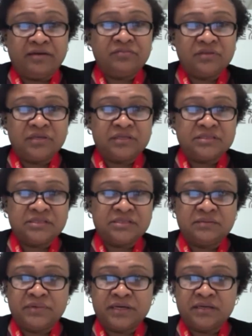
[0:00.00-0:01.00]
have the
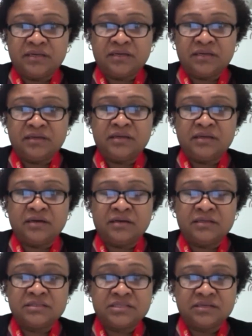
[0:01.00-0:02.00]
internet banking,
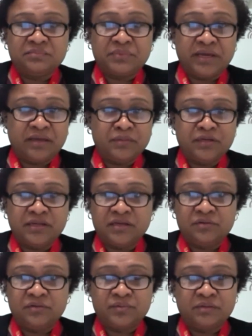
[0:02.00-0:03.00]
internet payment
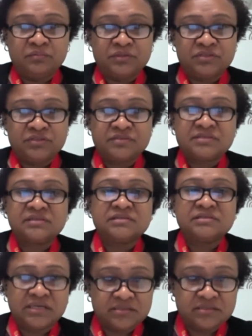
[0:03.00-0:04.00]
gateway, which
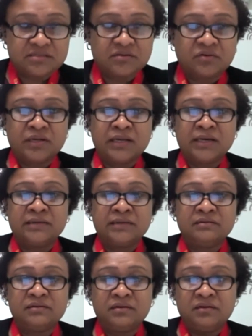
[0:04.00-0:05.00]
facilitates
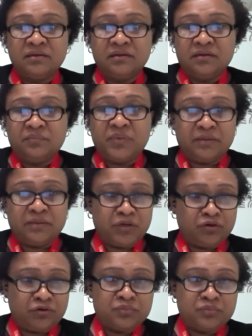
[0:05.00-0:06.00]
online
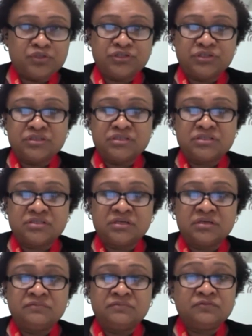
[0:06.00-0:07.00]
payment options
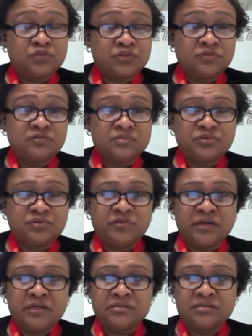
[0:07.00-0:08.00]
for service
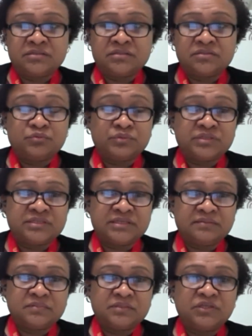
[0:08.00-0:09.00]
providers to
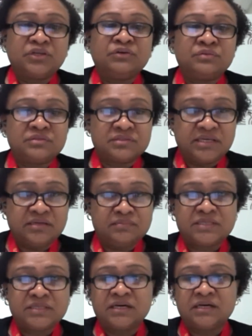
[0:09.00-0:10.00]
accept,
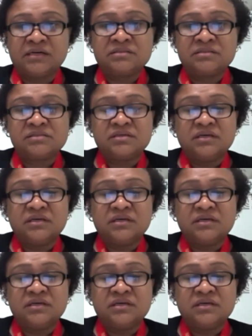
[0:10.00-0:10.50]
schemes, cards.